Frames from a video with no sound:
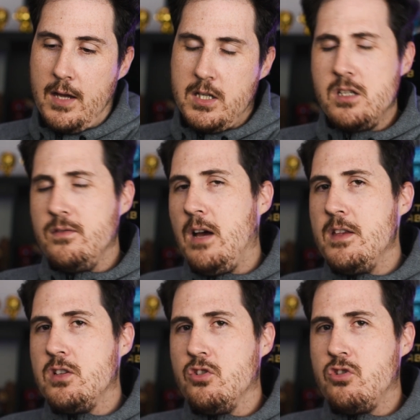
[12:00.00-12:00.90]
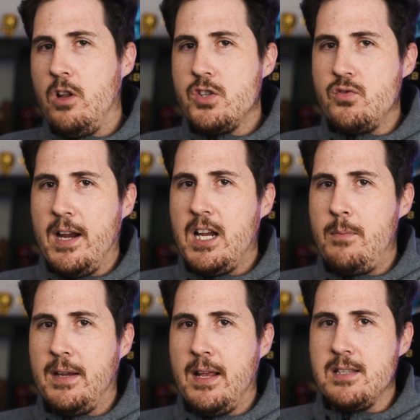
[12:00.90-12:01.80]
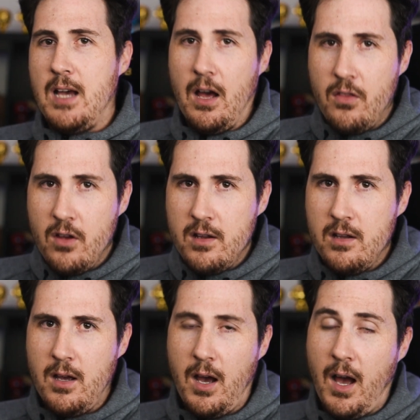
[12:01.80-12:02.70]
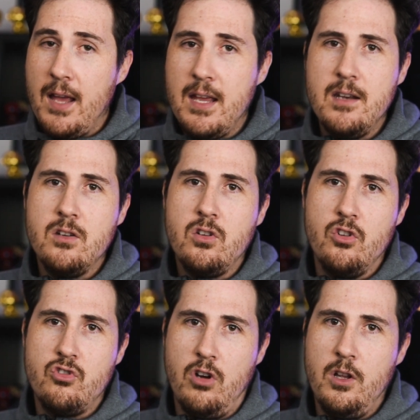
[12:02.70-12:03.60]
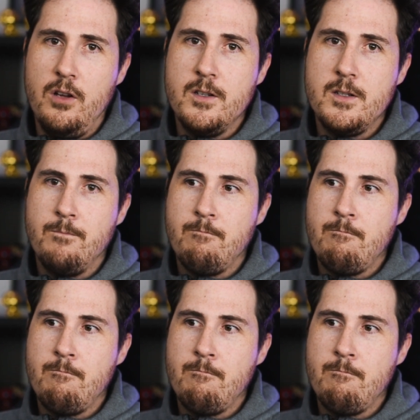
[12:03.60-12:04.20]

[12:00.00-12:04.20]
terms of how these controllers rack up against other high-end controllers,